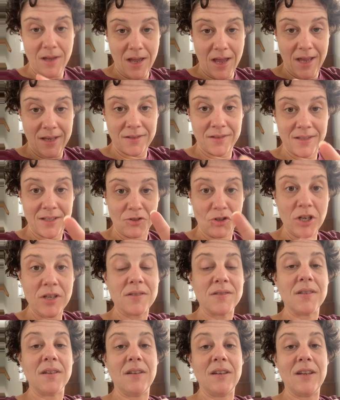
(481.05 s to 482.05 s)
as
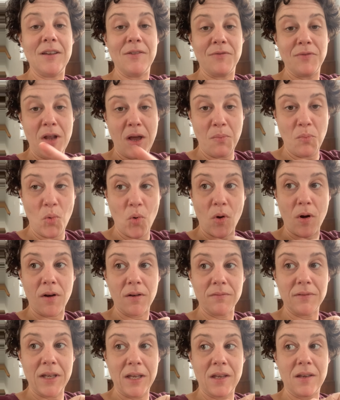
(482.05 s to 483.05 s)
suggested, if not more,
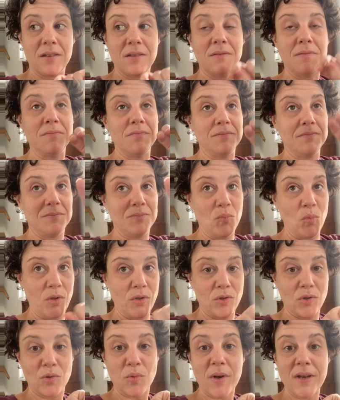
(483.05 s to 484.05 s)
like
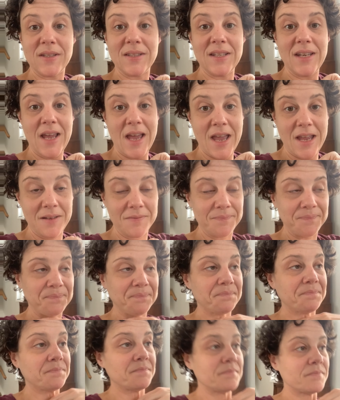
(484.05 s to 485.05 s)
once or twice a day.
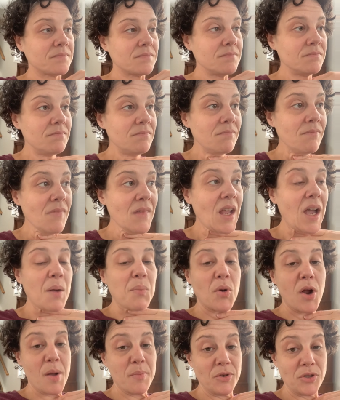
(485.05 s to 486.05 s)
I
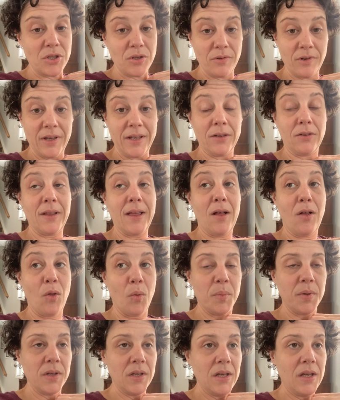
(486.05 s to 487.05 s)
promise you it'll
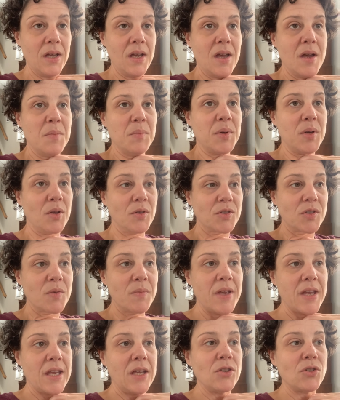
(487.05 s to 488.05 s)
help. But also
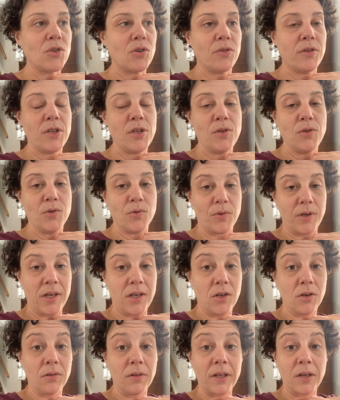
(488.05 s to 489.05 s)
making sure that you drink
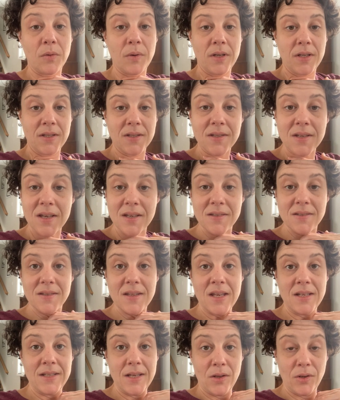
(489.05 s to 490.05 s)
your liquids as
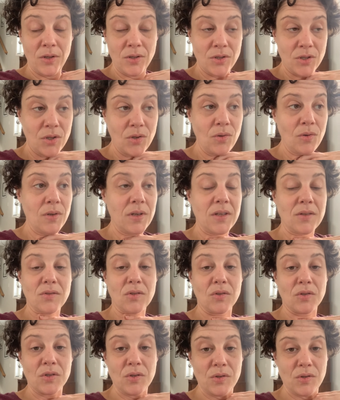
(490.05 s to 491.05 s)
they tell you to is
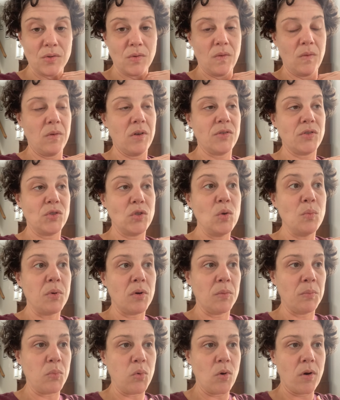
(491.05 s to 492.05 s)
also super
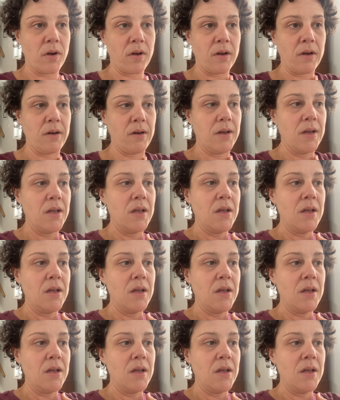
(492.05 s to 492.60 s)
important.